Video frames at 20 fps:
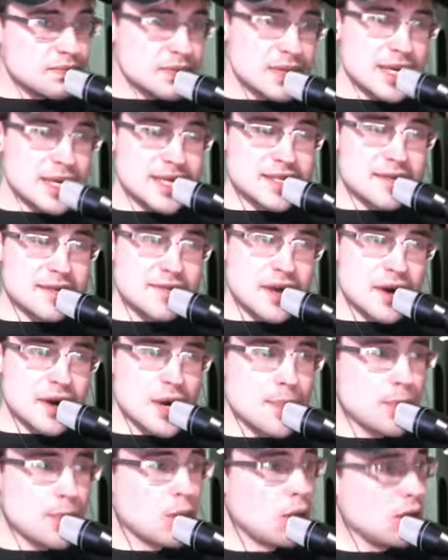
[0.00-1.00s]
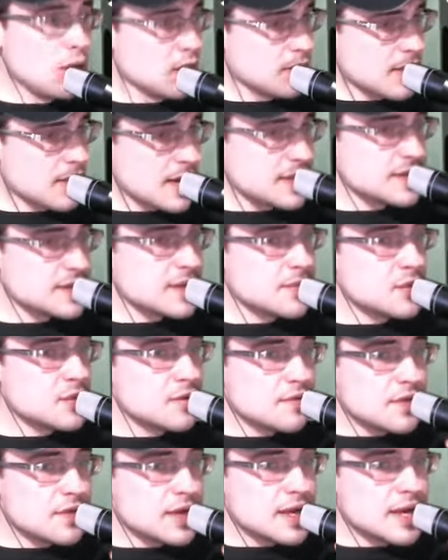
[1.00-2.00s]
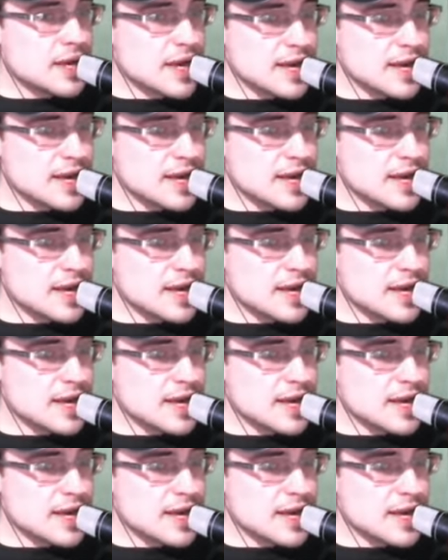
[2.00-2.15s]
it's a very polarizing movie,